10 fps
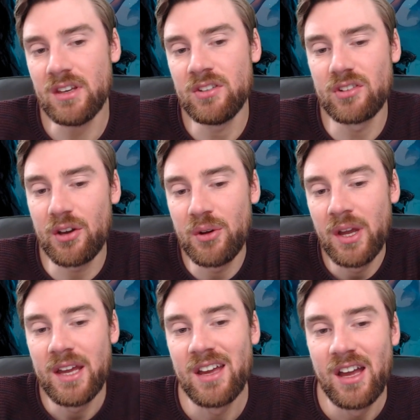So
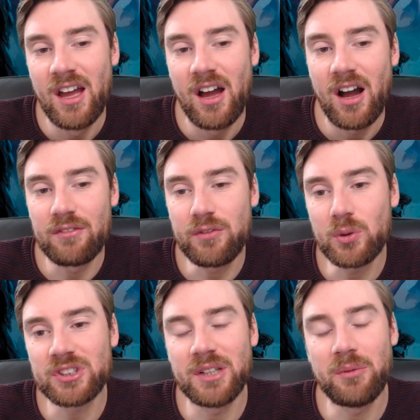
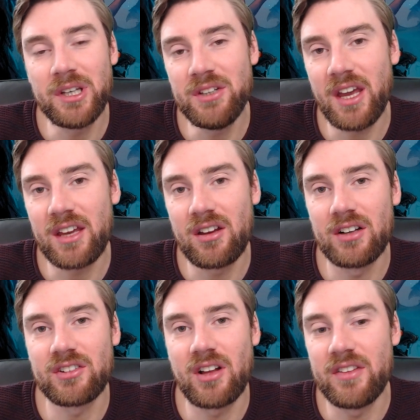unfortunately, when you get
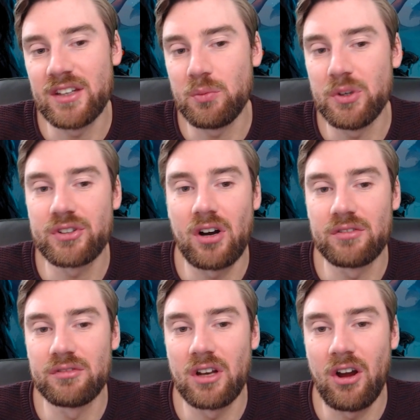cards like this which
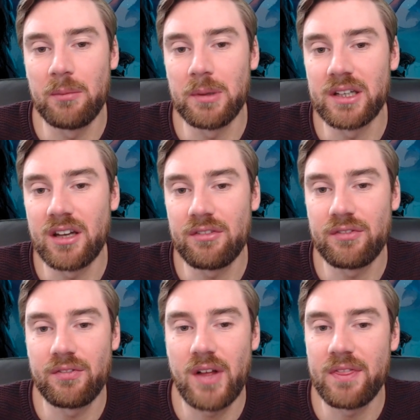aren't reliable enough,
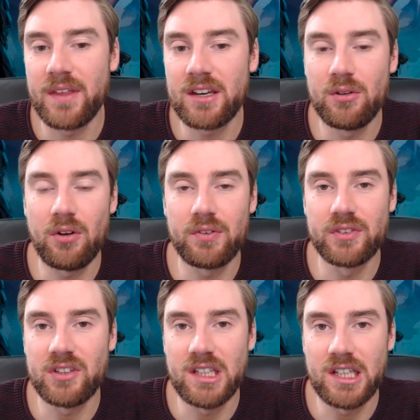they don't often
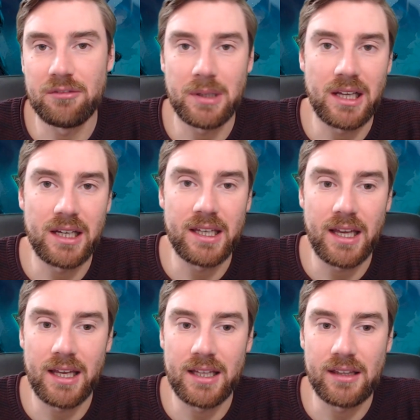see enough play,
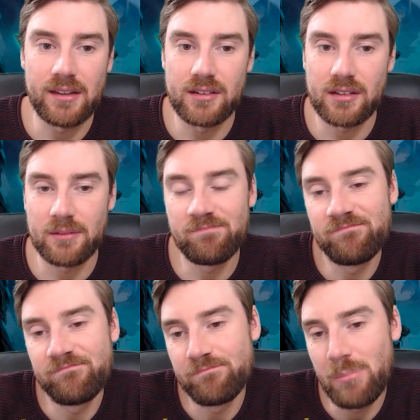and
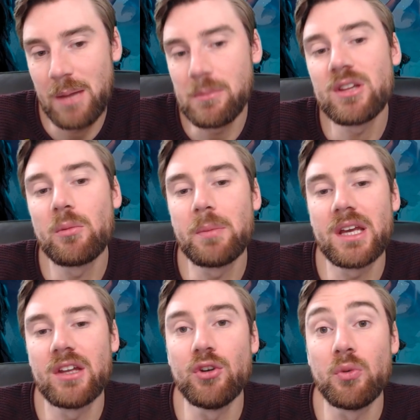maybe there'll be
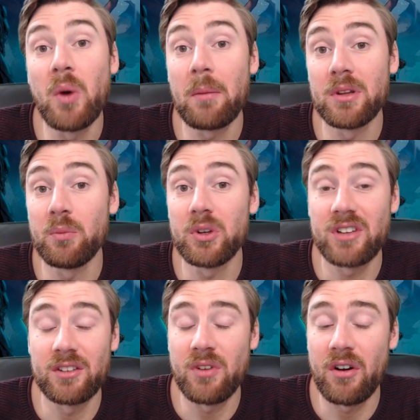a new weapon which
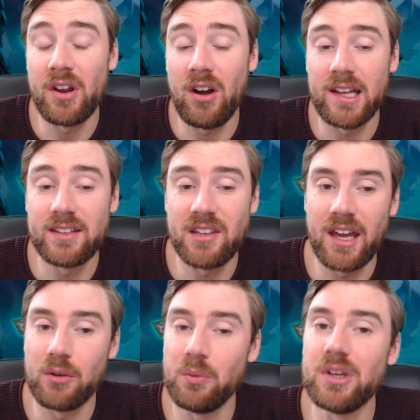has very high
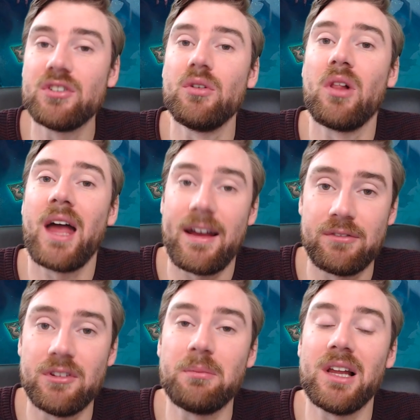attack which you'll
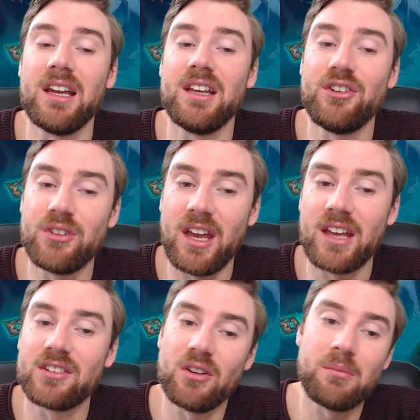have to play in your
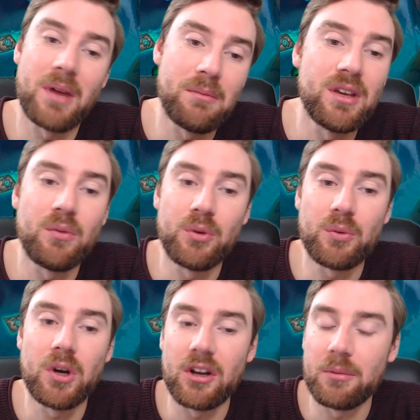deck, so maybe it would
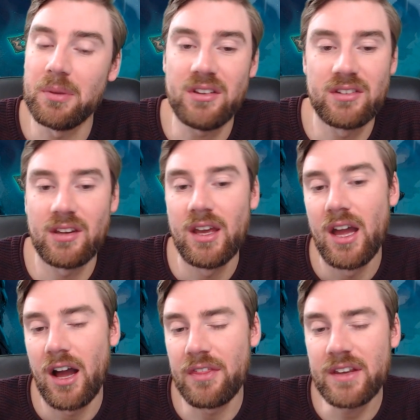work, but
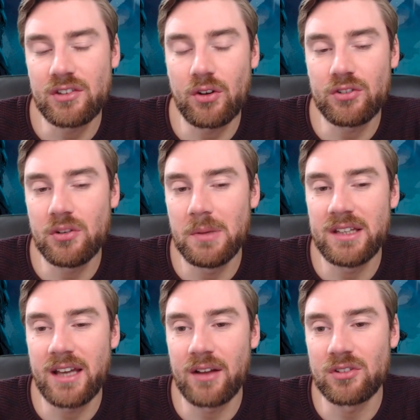I think it's got too many
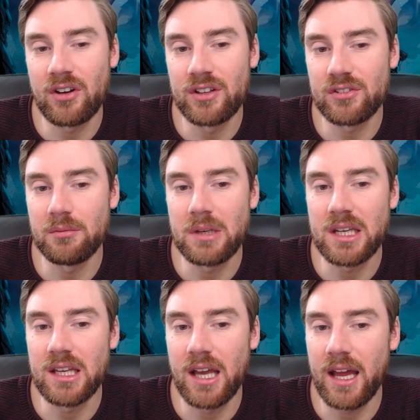downsides to
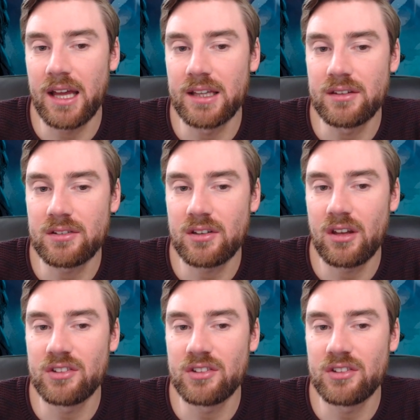me, and